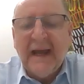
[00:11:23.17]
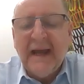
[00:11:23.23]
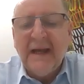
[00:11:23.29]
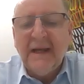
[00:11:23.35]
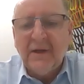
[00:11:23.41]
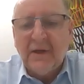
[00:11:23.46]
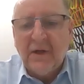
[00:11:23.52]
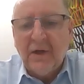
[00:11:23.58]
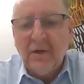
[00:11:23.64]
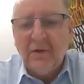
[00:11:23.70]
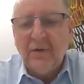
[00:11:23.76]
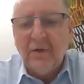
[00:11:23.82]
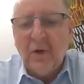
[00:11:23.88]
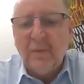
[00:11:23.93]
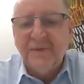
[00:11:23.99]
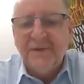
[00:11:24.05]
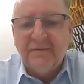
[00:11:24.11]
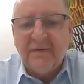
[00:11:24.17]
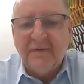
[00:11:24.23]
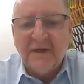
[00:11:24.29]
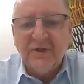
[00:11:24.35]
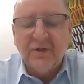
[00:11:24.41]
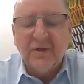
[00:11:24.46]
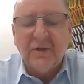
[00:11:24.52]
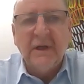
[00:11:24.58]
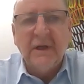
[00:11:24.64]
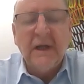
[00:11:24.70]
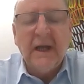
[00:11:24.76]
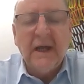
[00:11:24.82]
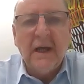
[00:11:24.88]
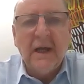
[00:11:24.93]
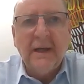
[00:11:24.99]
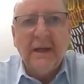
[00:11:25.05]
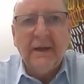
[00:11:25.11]
and acute observation,
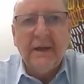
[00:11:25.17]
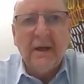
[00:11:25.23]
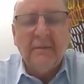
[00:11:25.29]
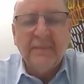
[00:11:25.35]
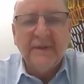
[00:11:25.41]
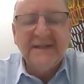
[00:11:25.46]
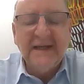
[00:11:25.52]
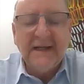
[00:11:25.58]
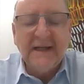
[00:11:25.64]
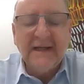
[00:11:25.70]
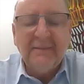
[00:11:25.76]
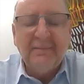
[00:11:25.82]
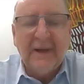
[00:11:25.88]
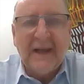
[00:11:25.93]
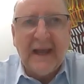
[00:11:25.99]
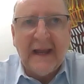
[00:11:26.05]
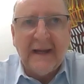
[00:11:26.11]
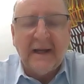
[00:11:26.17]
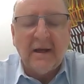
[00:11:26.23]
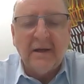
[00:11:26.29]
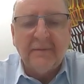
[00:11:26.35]
and particularly planning.